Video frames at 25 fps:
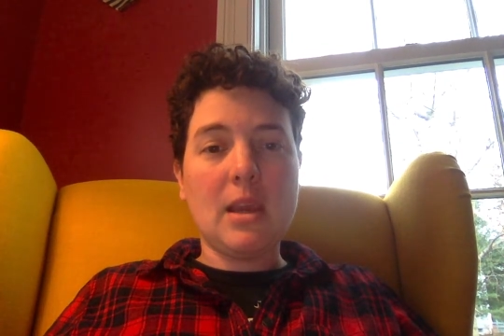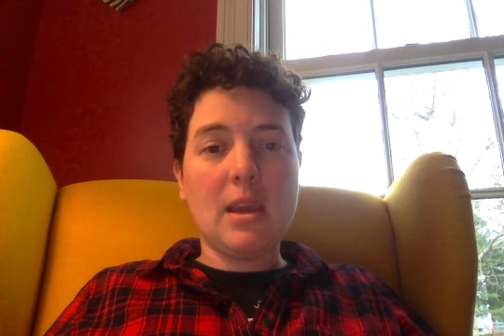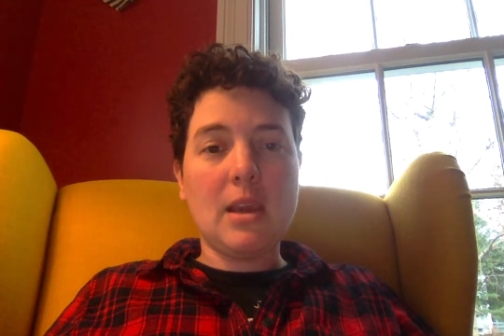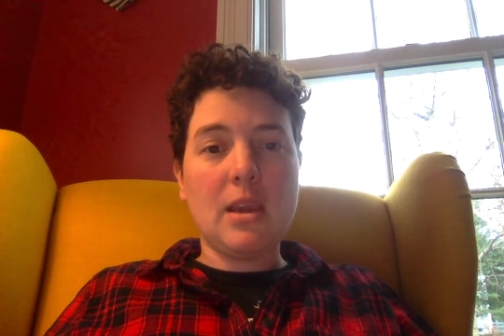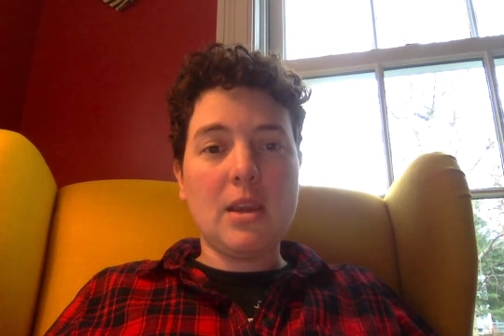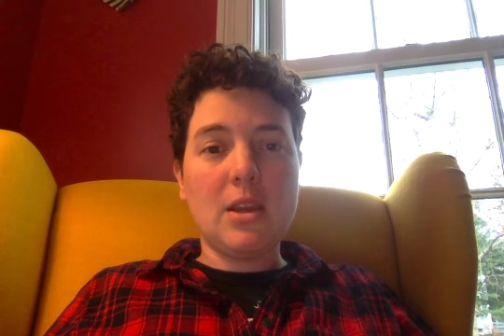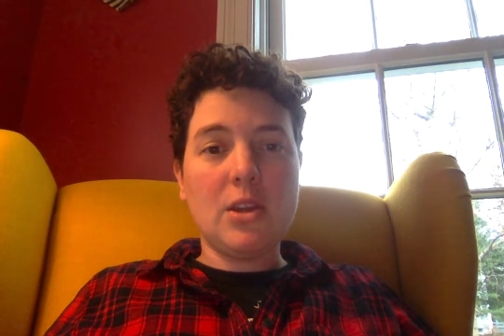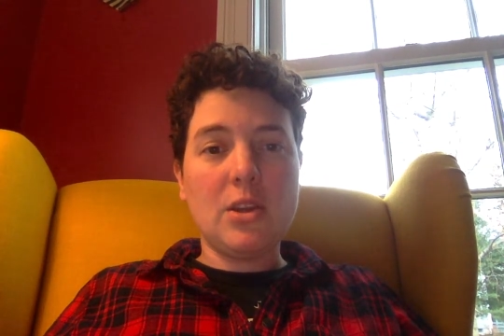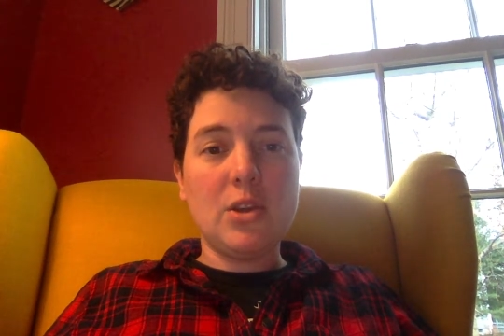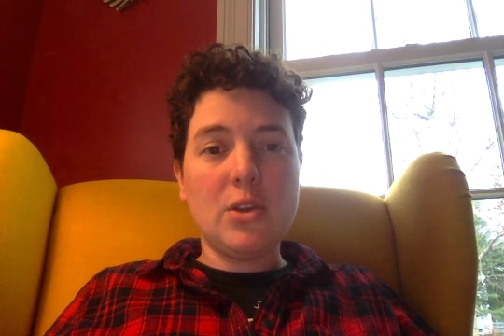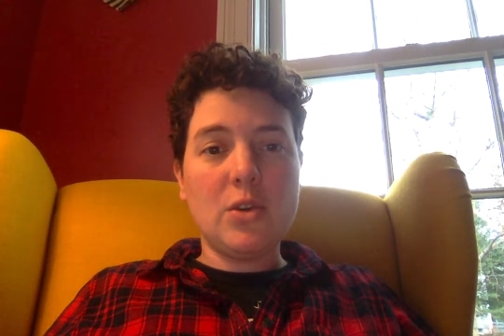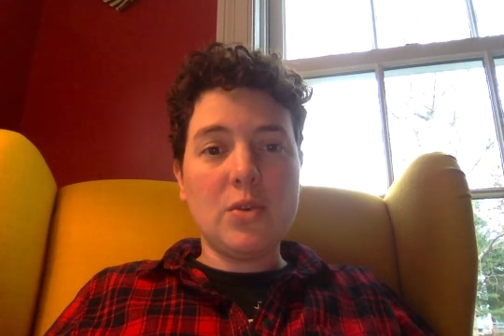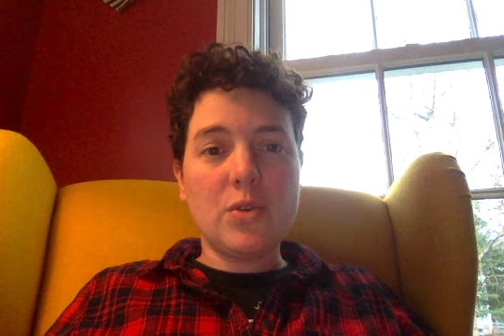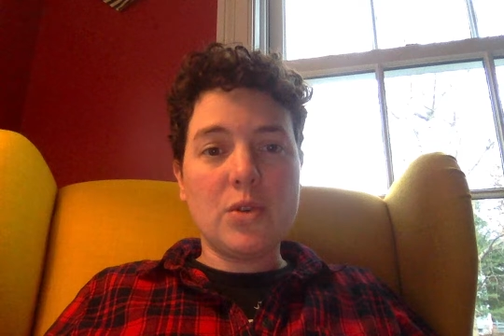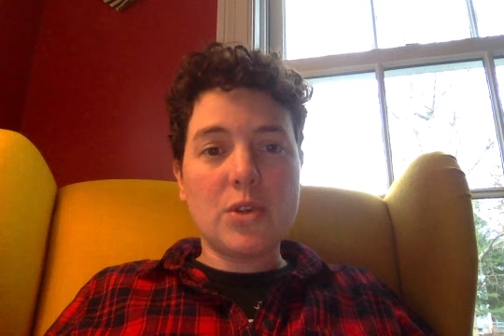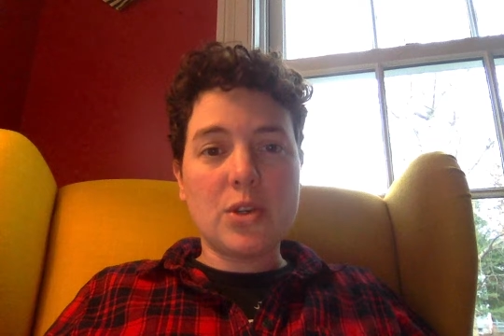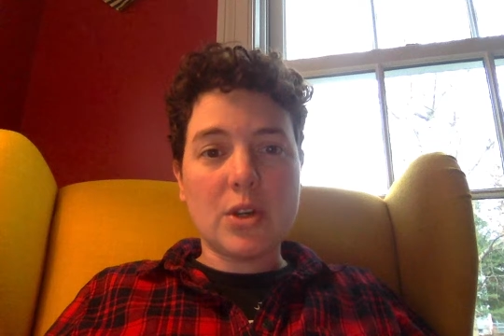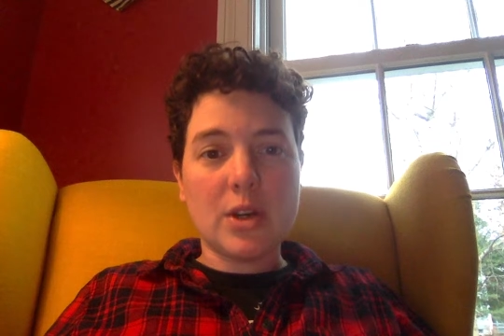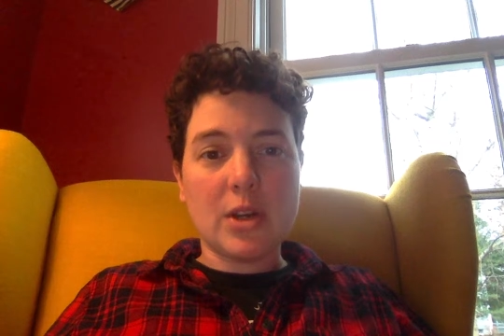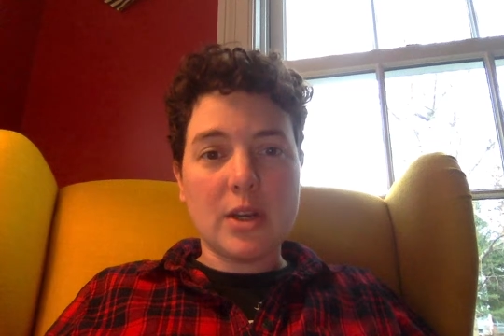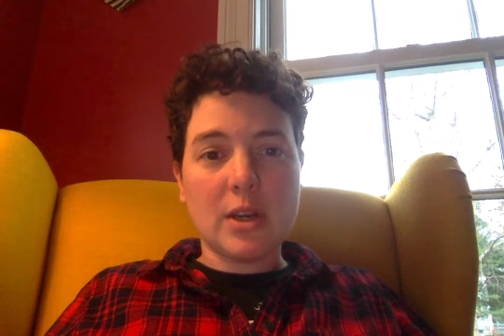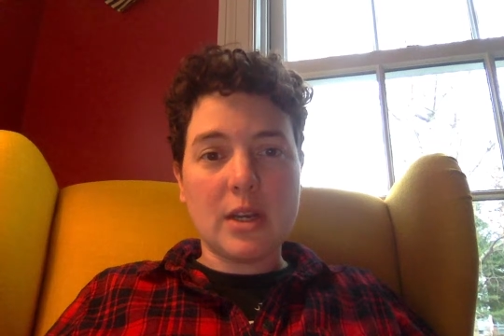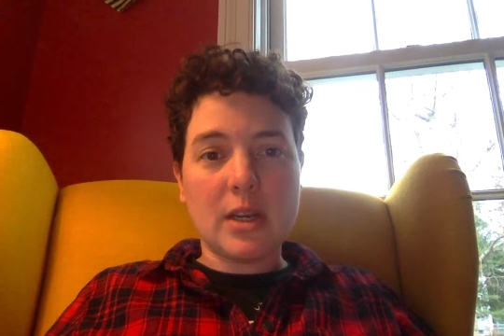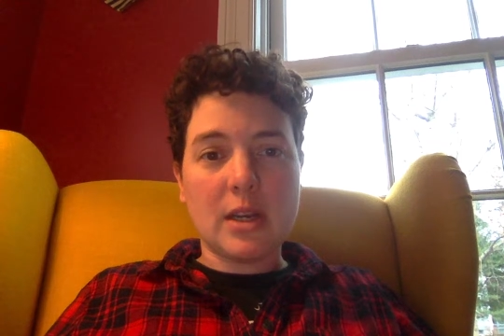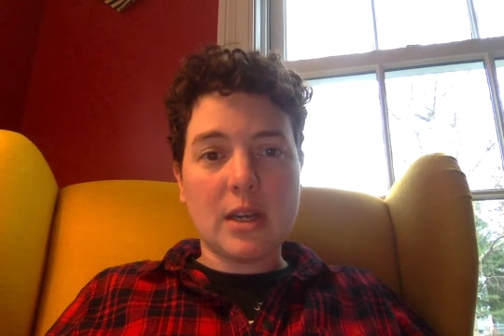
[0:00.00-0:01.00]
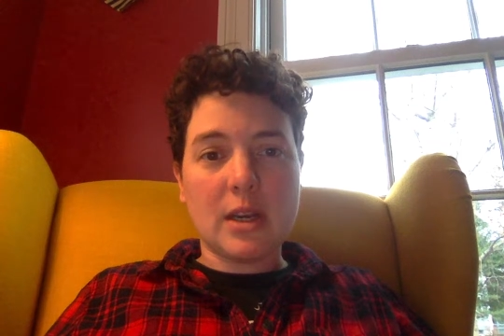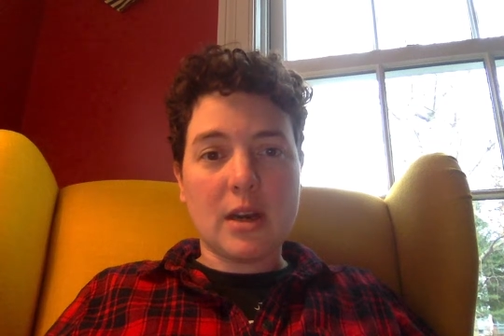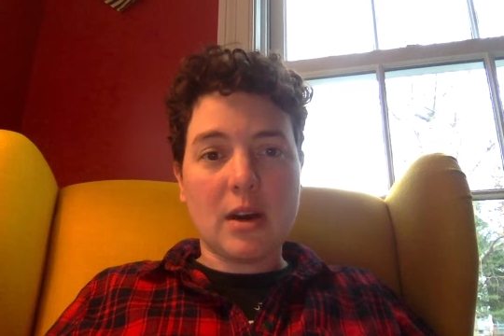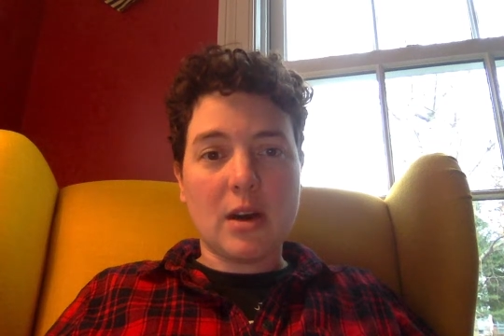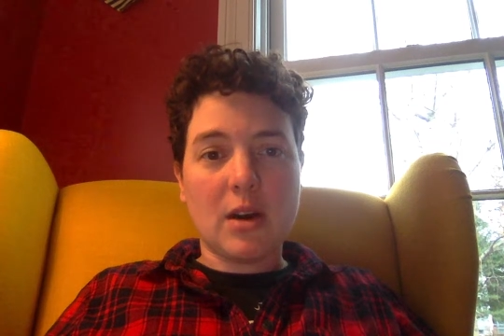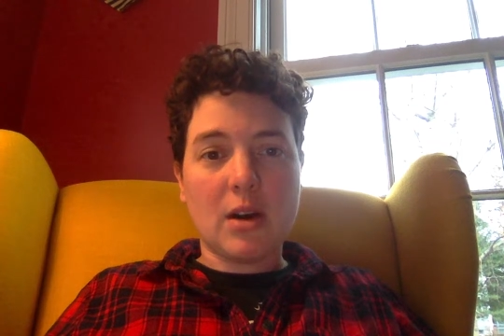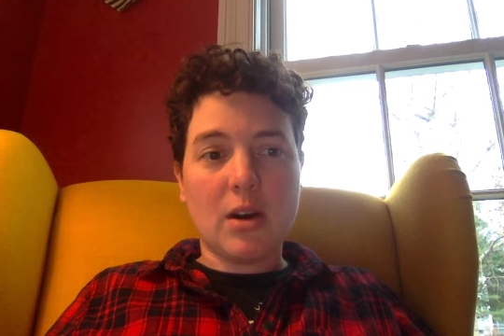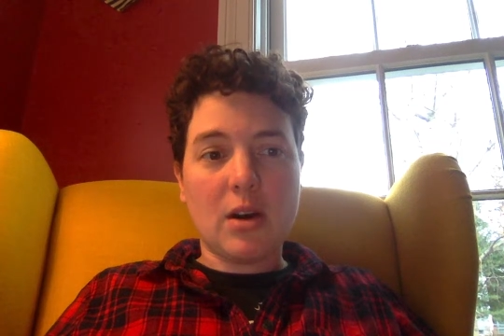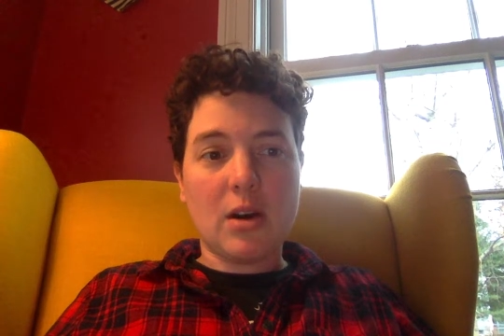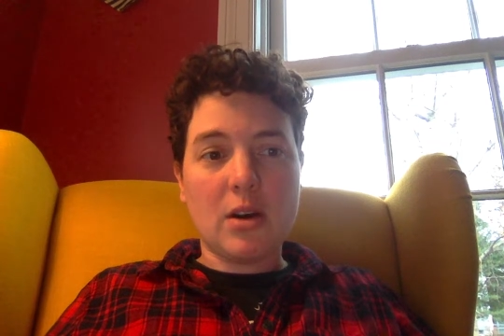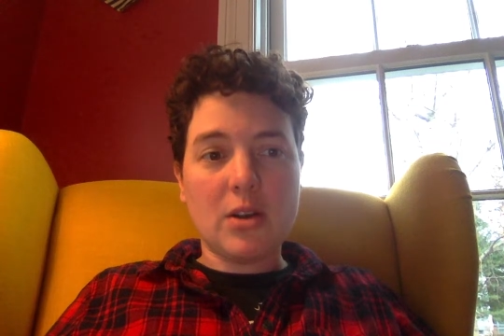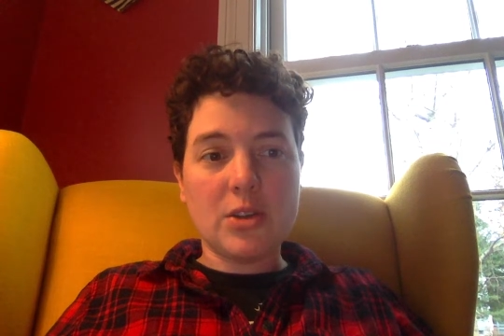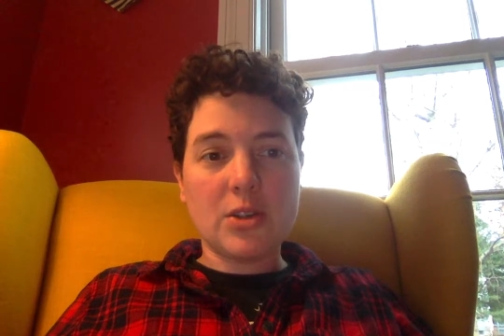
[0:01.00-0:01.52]
You should
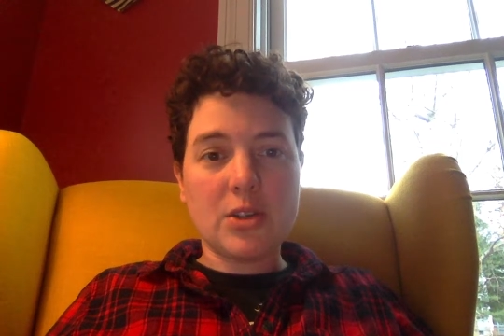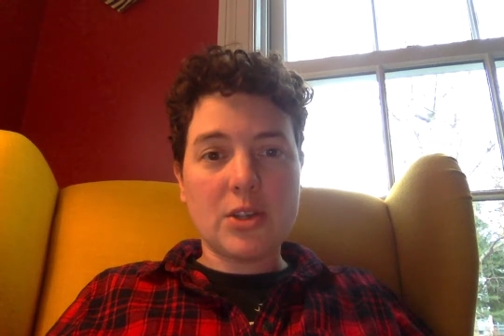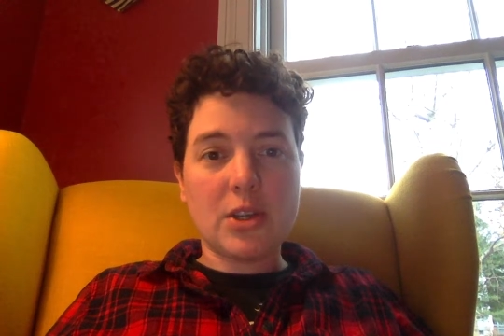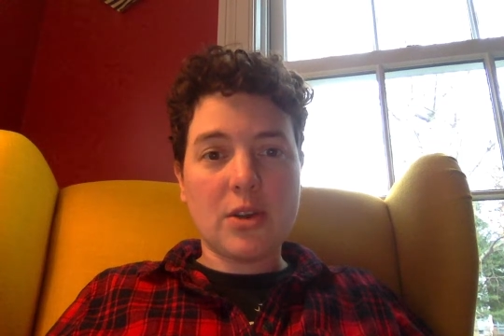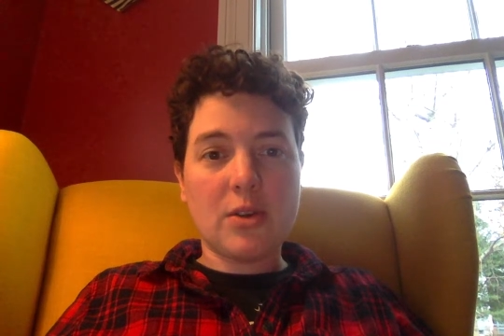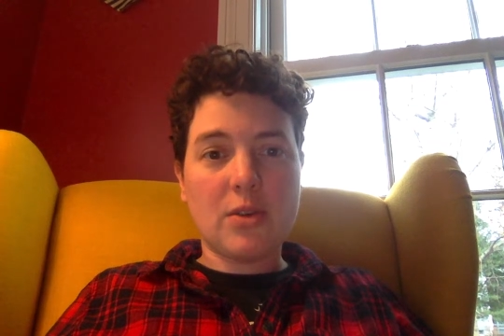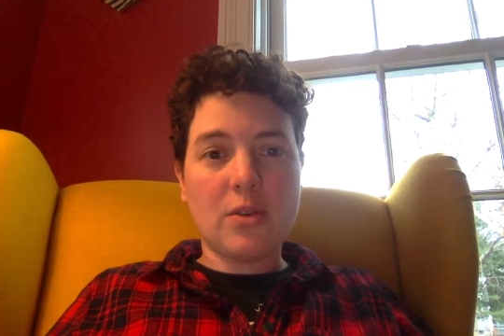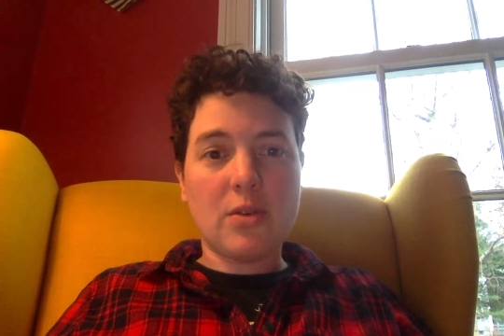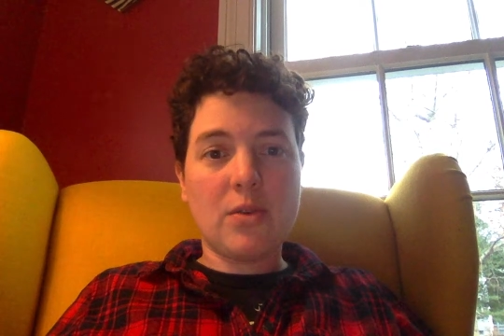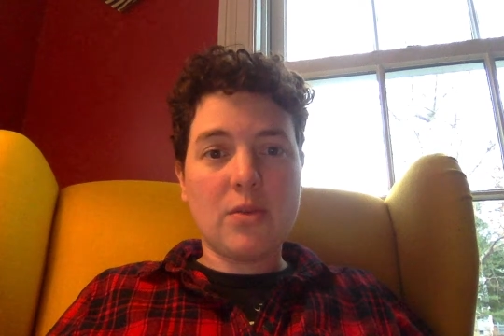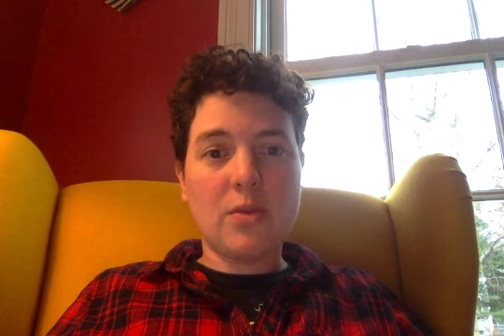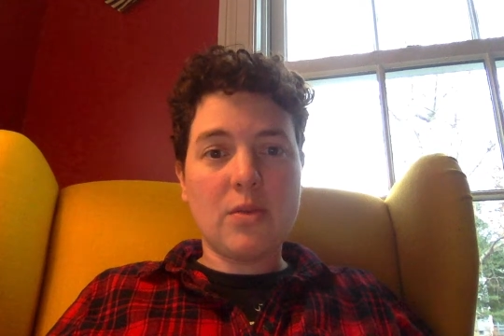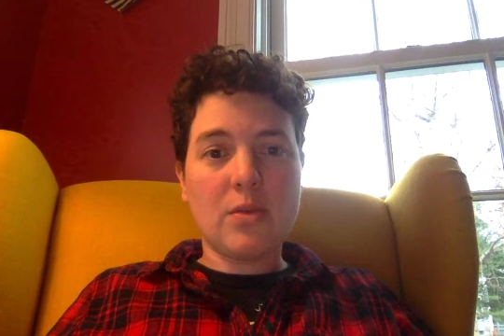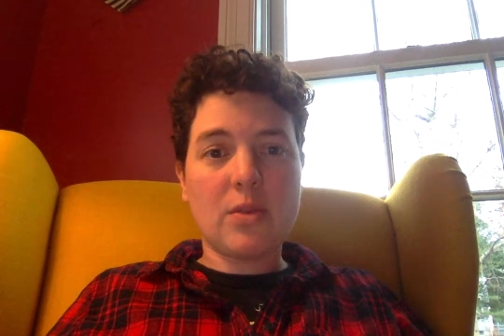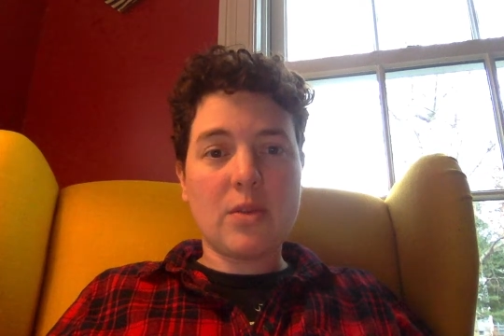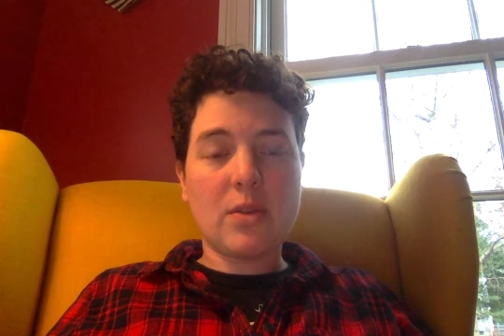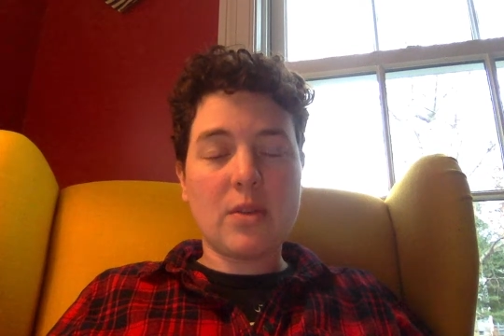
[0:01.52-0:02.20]
also